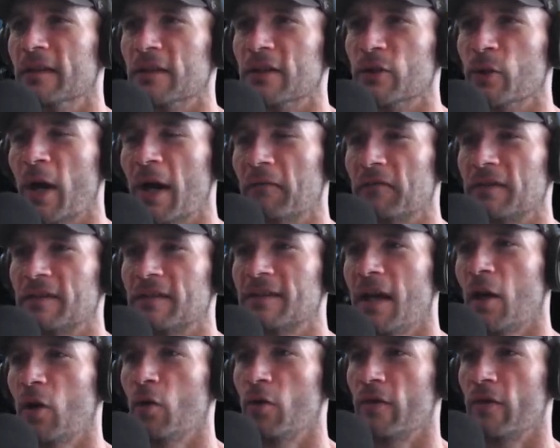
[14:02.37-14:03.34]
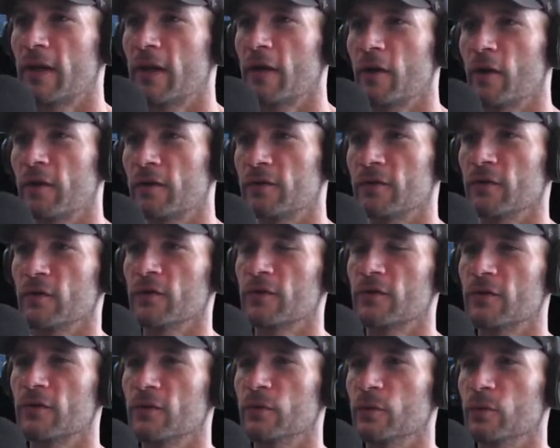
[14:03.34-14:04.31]
You have to tell the character
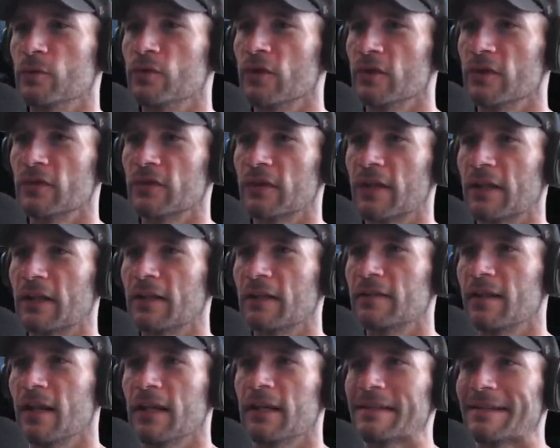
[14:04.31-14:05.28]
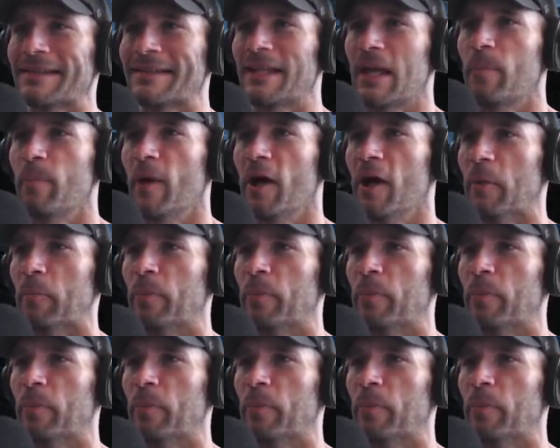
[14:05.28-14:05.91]
to just kind of take a step up,